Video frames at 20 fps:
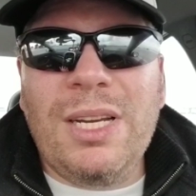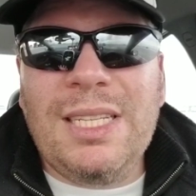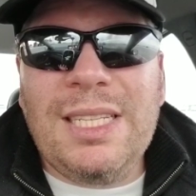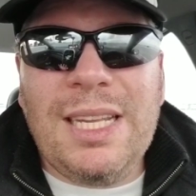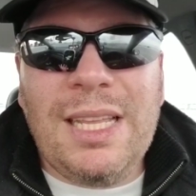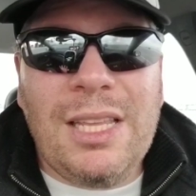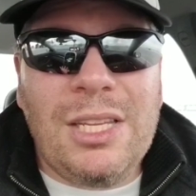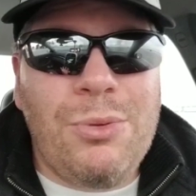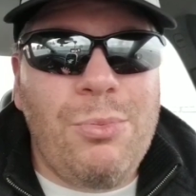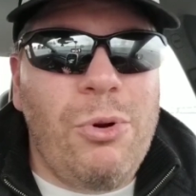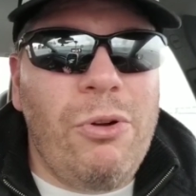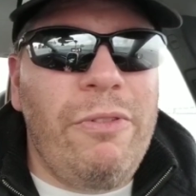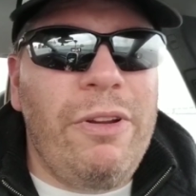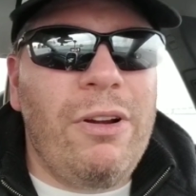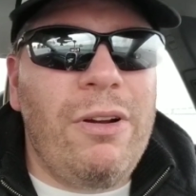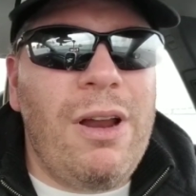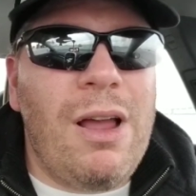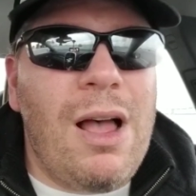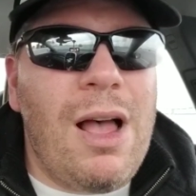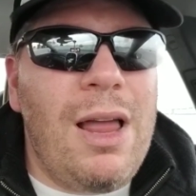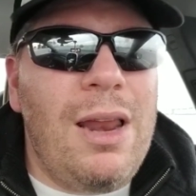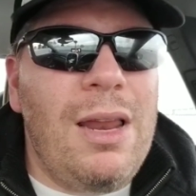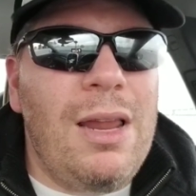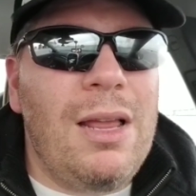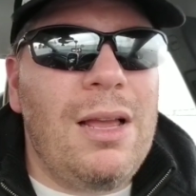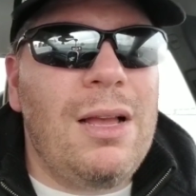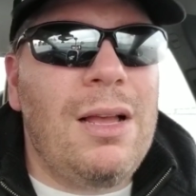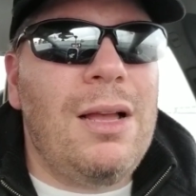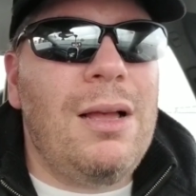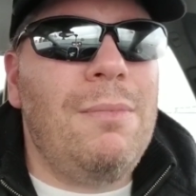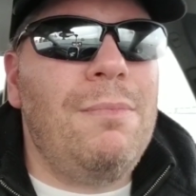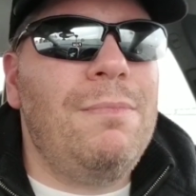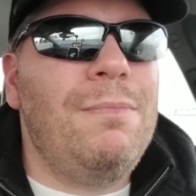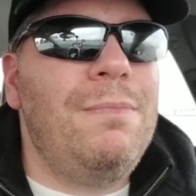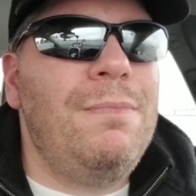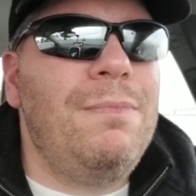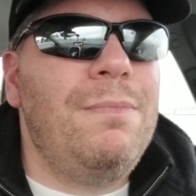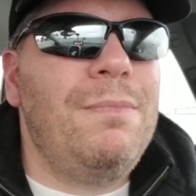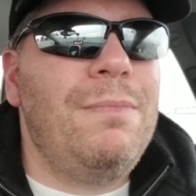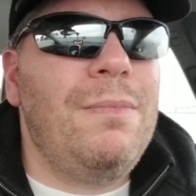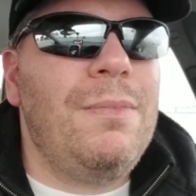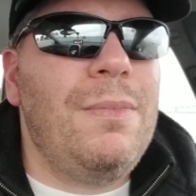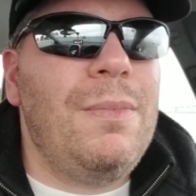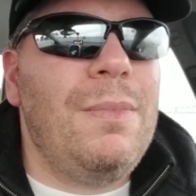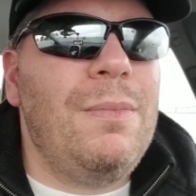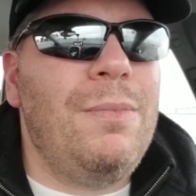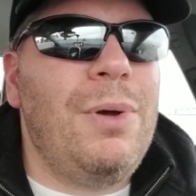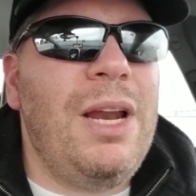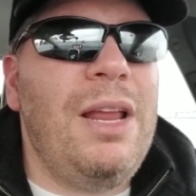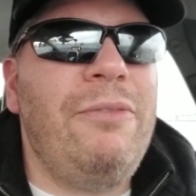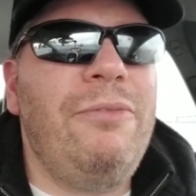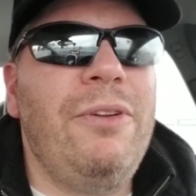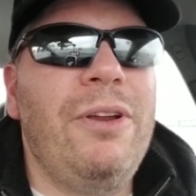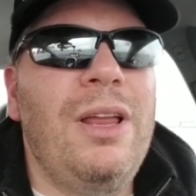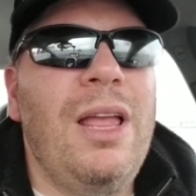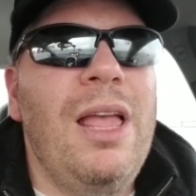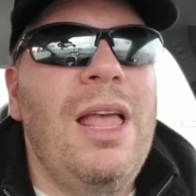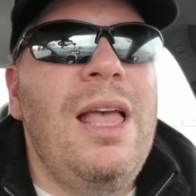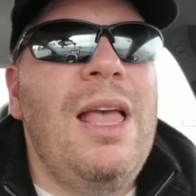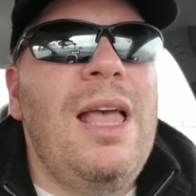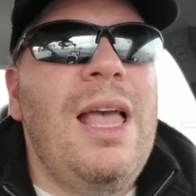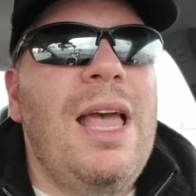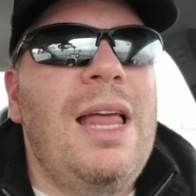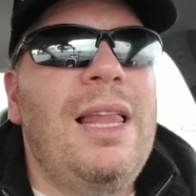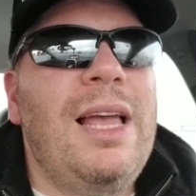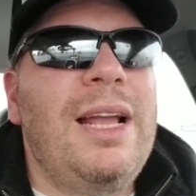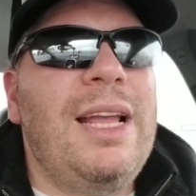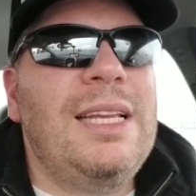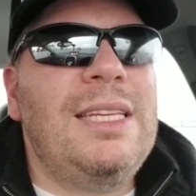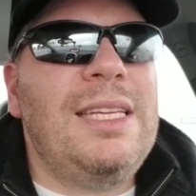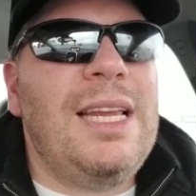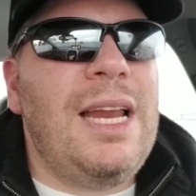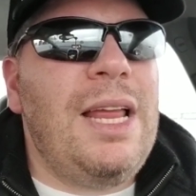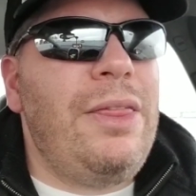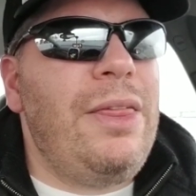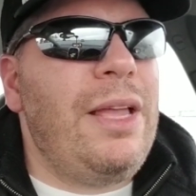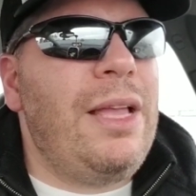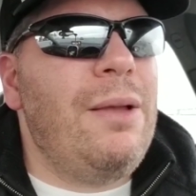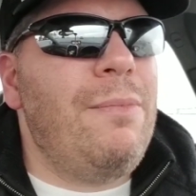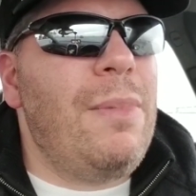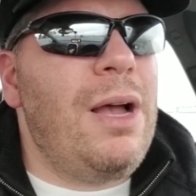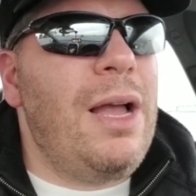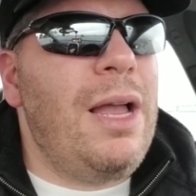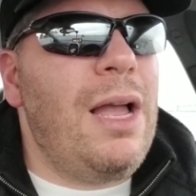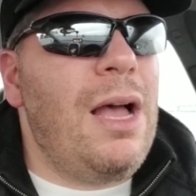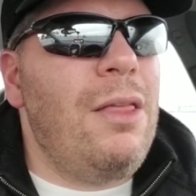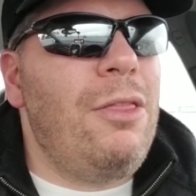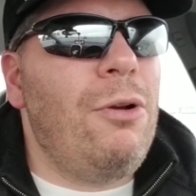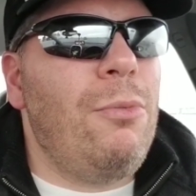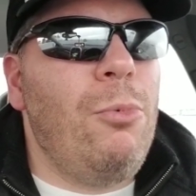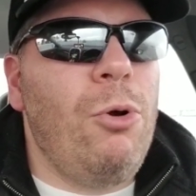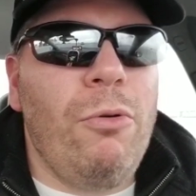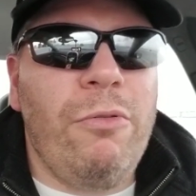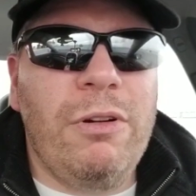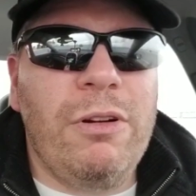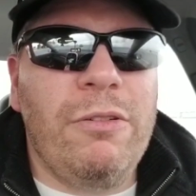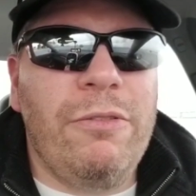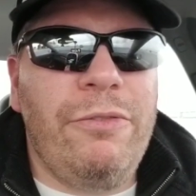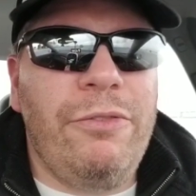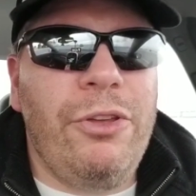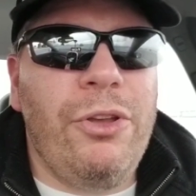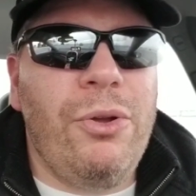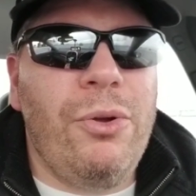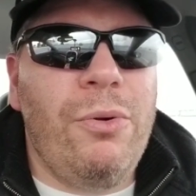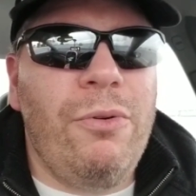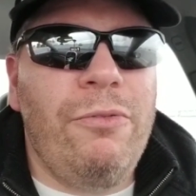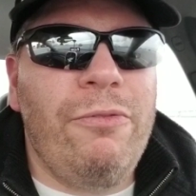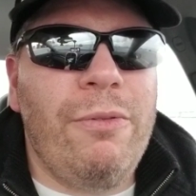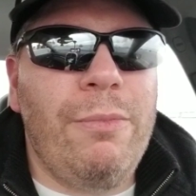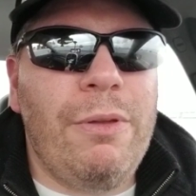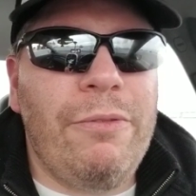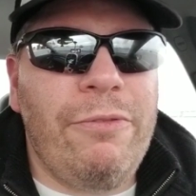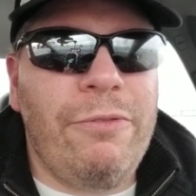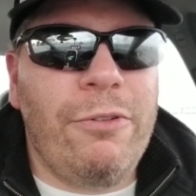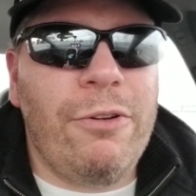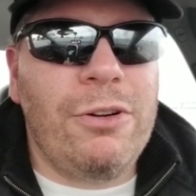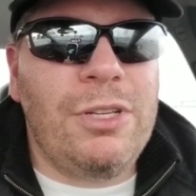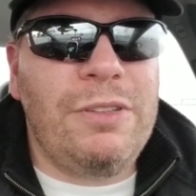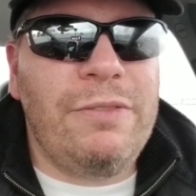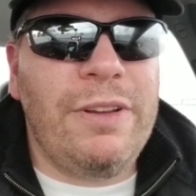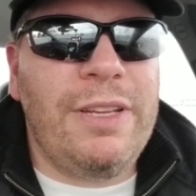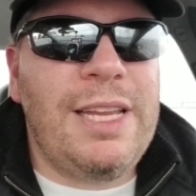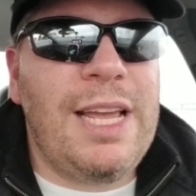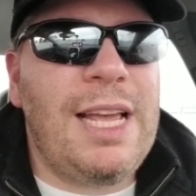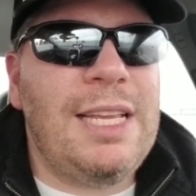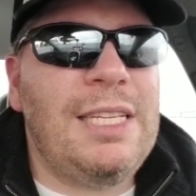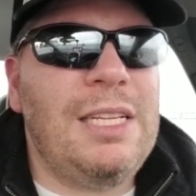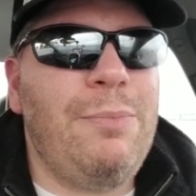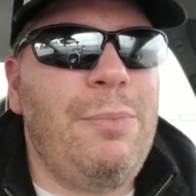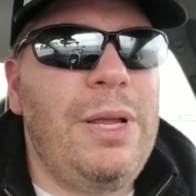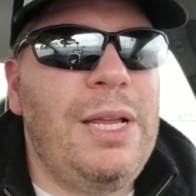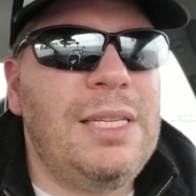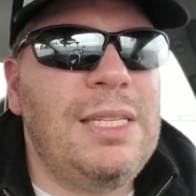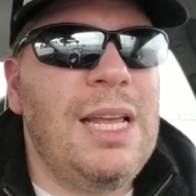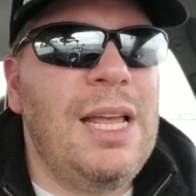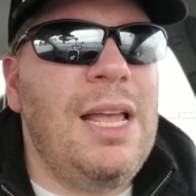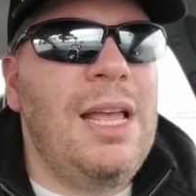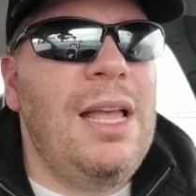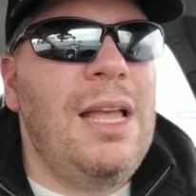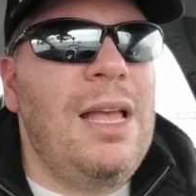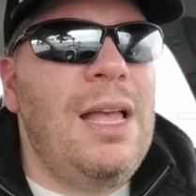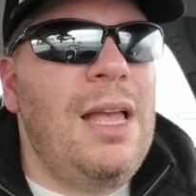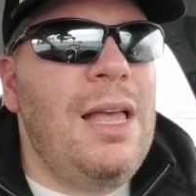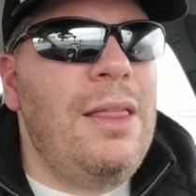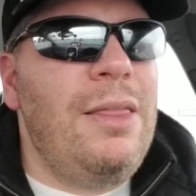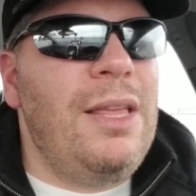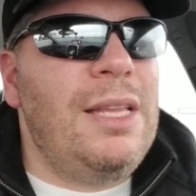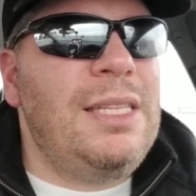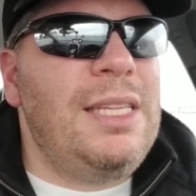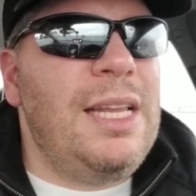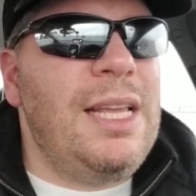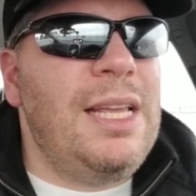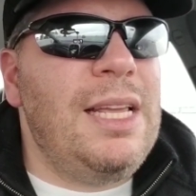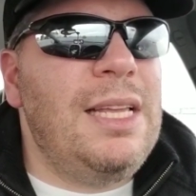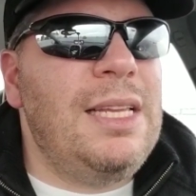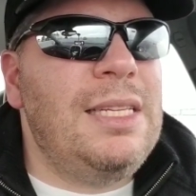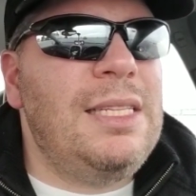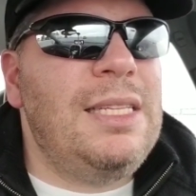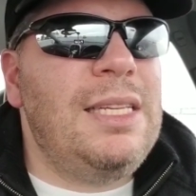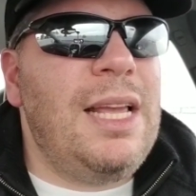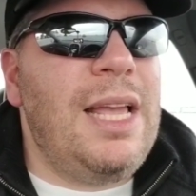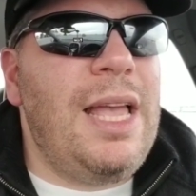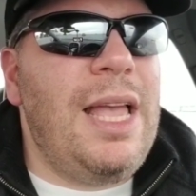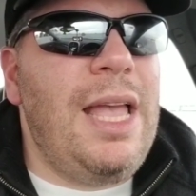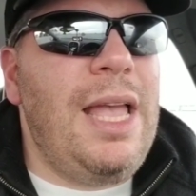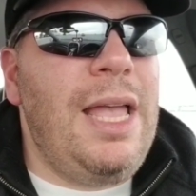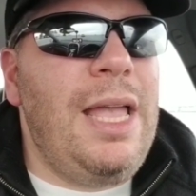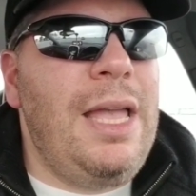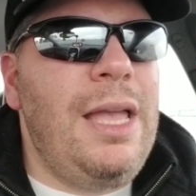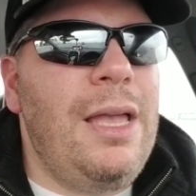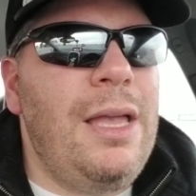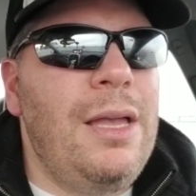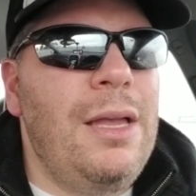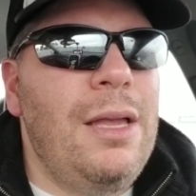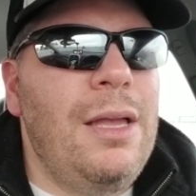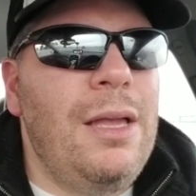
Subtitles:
to see this movie or not. But if you're, and like I said, I think in my other movie review from the first Fantastic Beasts, this is a